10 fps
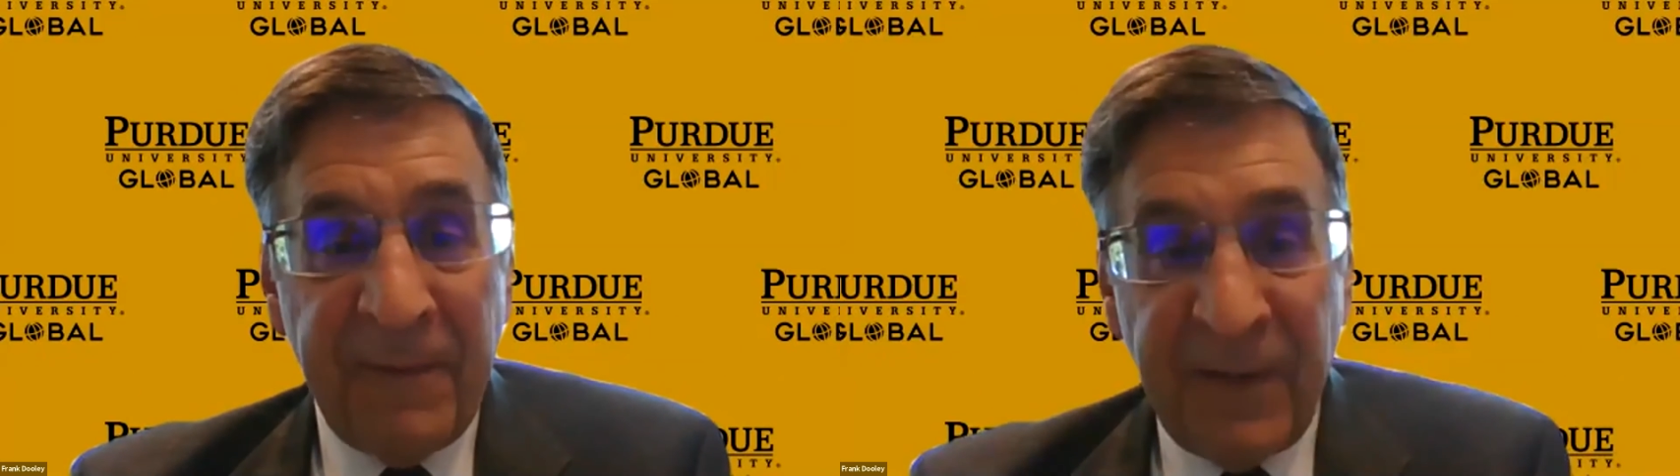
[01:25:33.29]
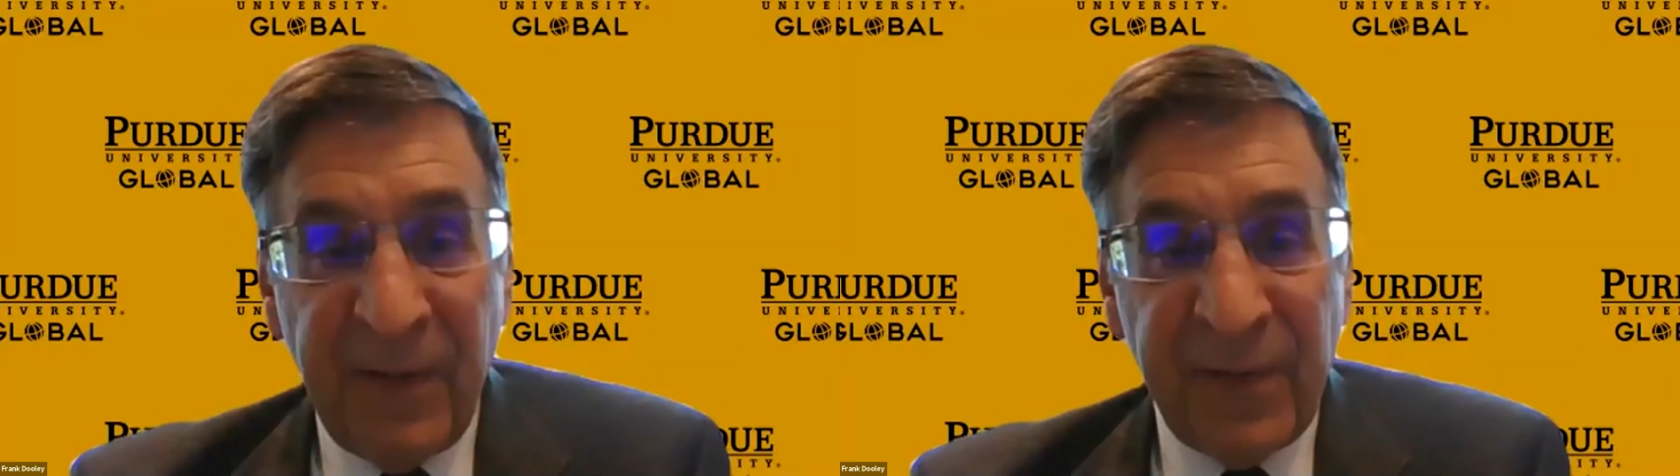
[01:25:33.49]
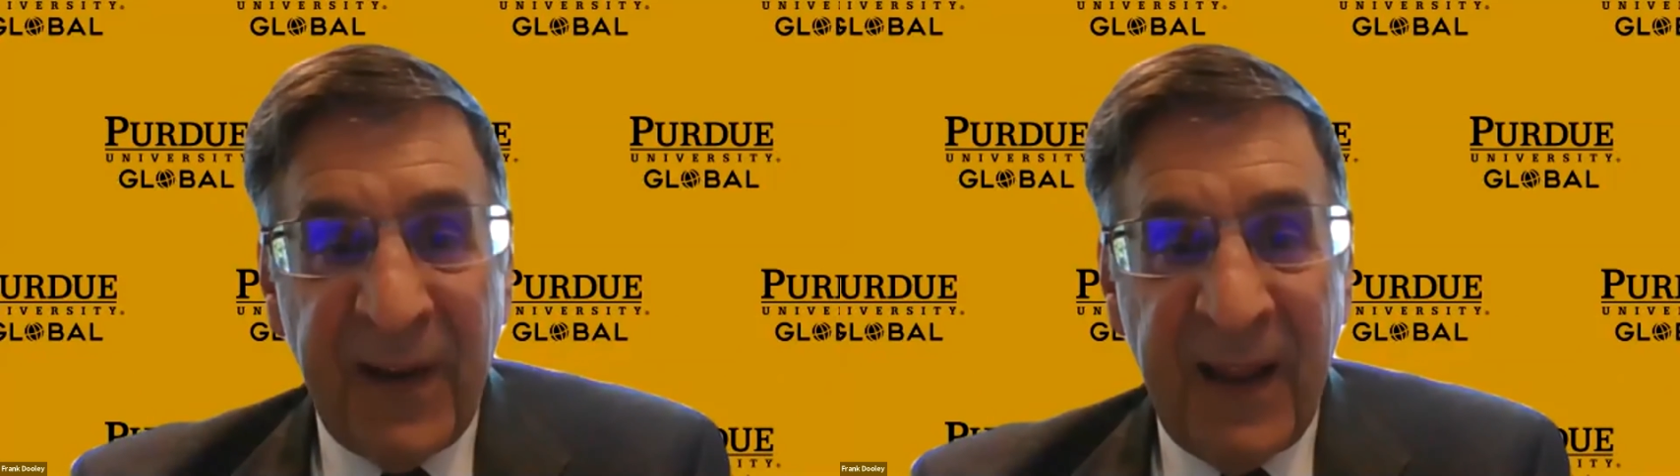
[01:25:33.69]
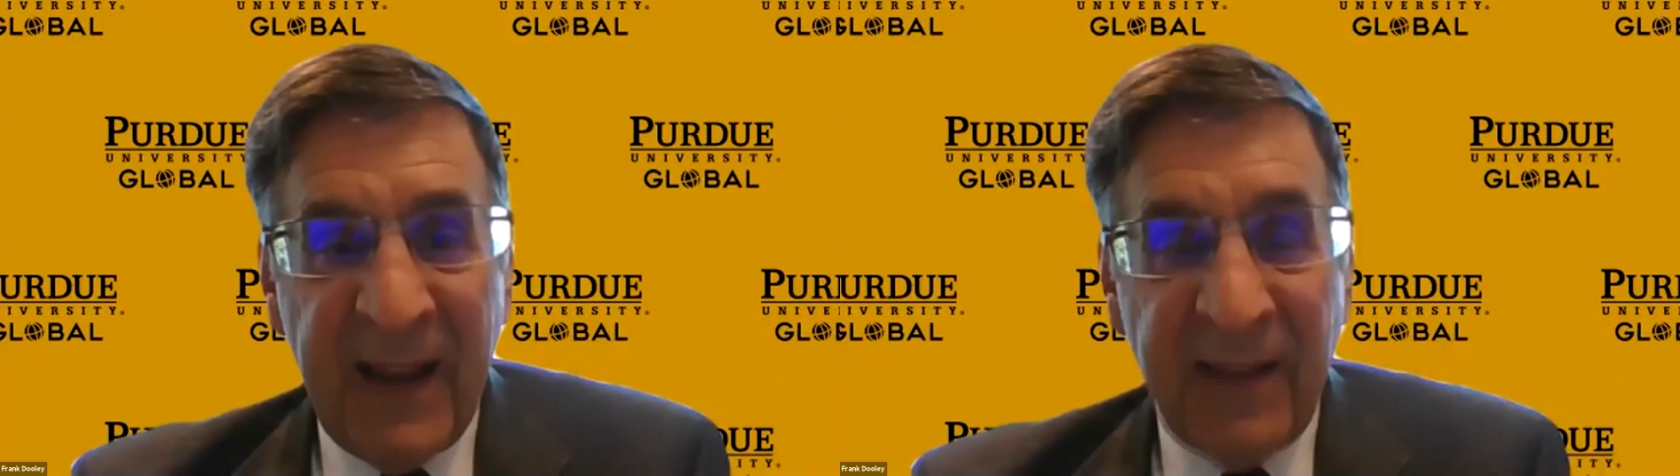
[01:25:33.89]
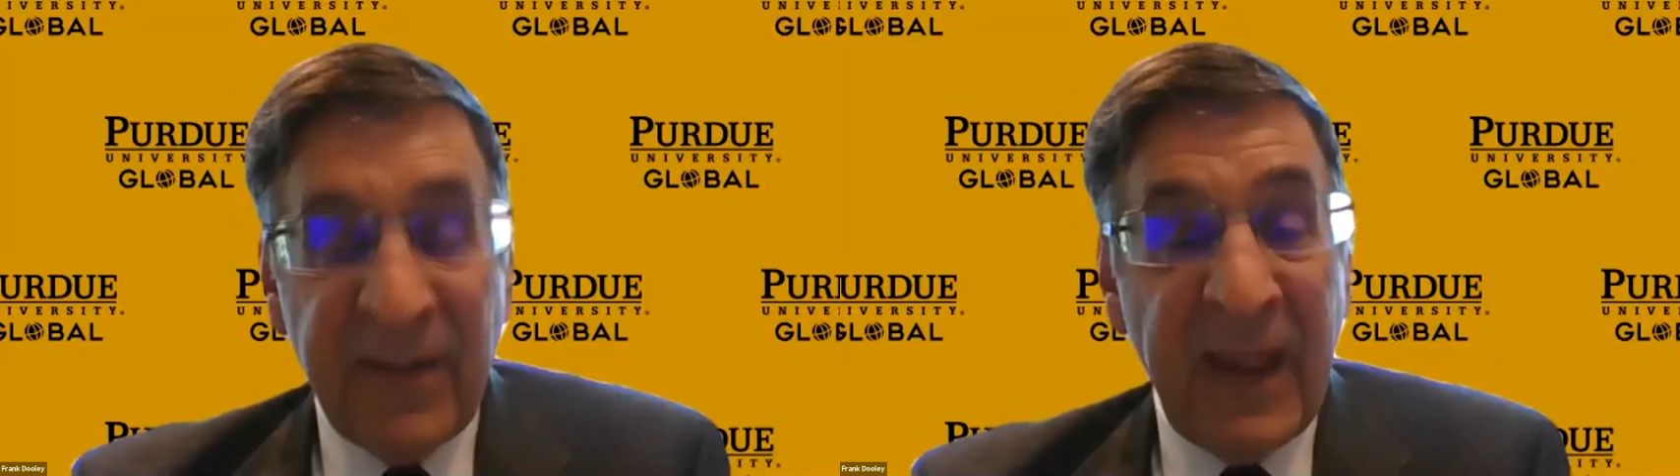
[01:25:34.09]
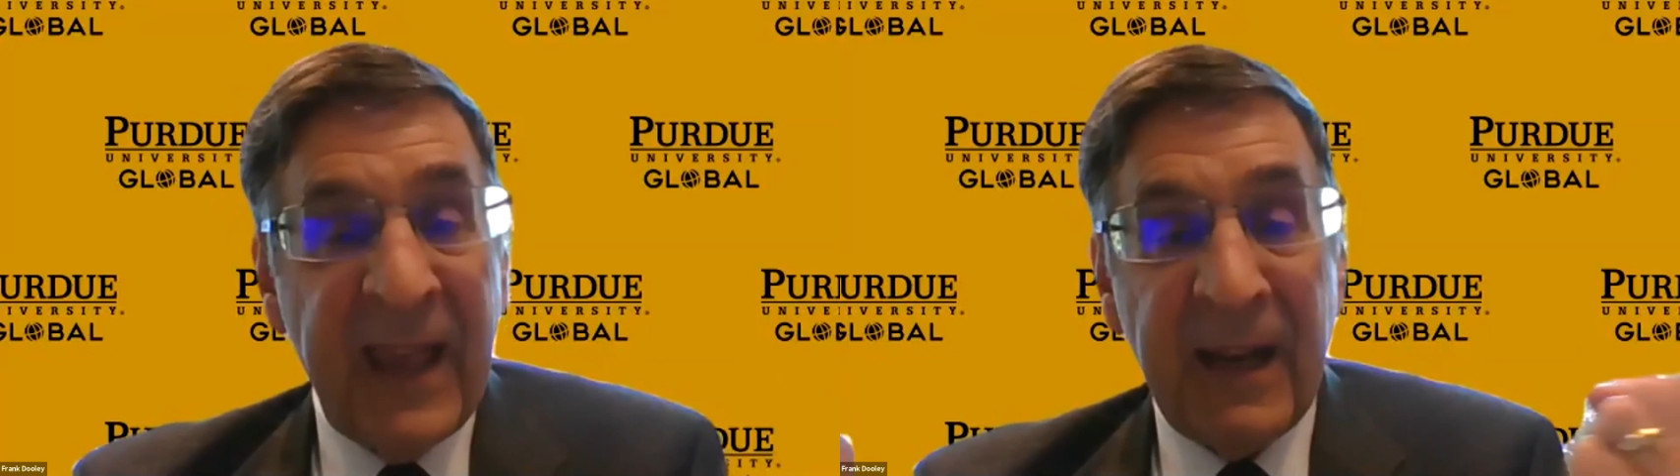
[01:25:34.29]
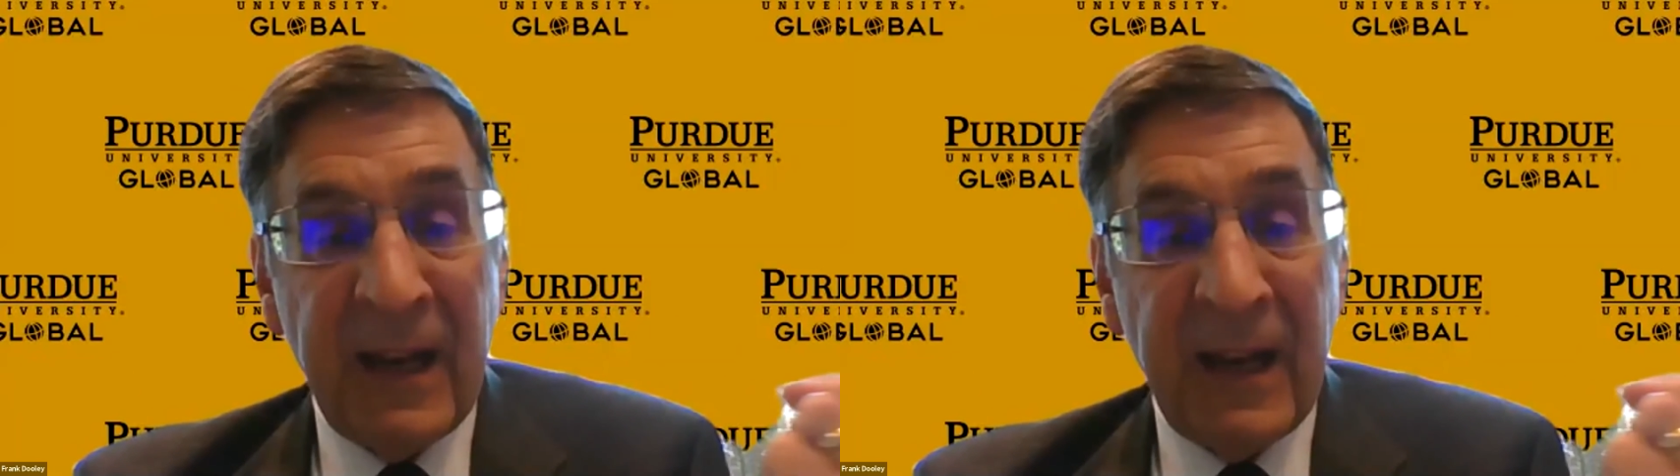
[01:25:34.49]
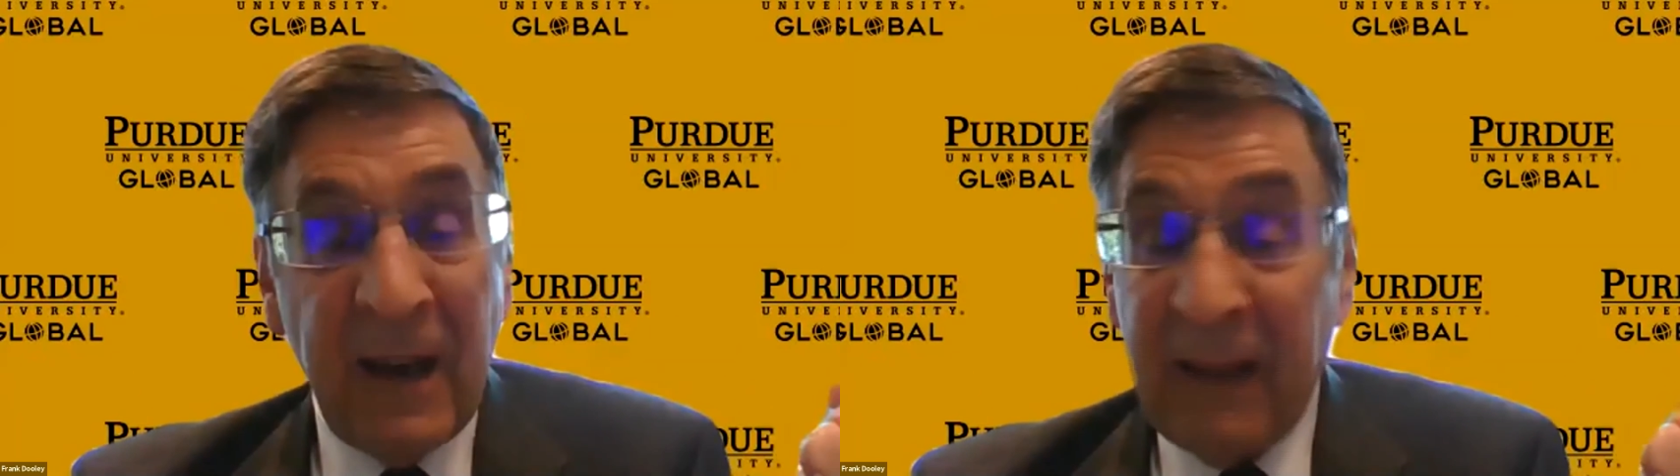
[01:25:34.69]
50 states
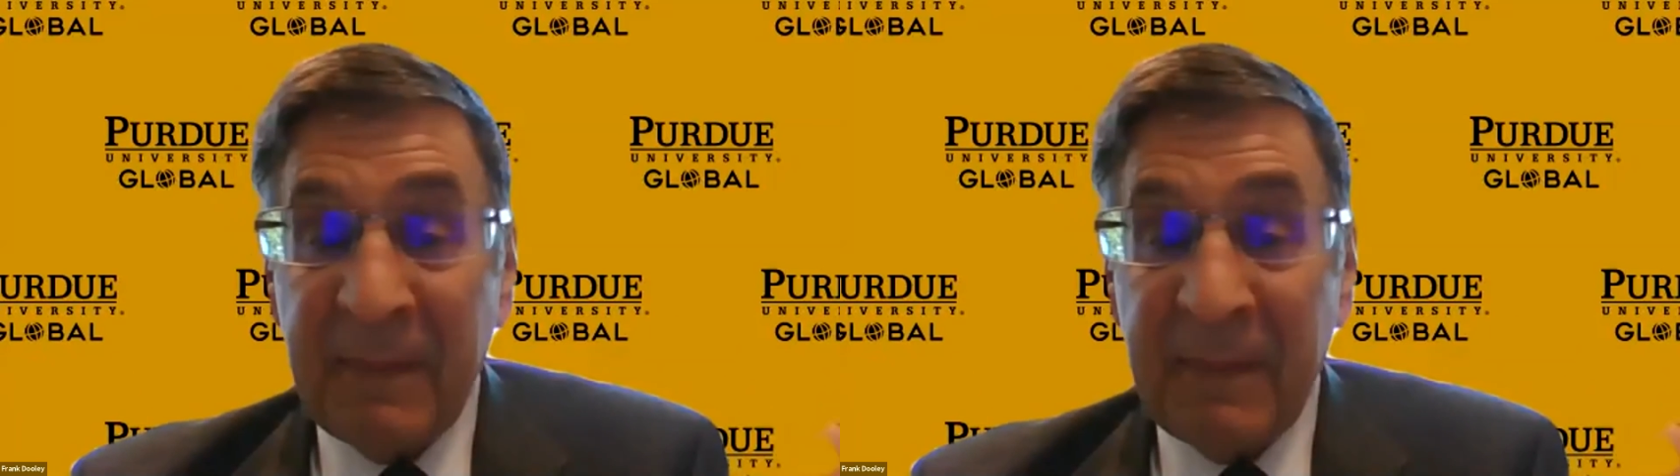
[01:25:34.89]
and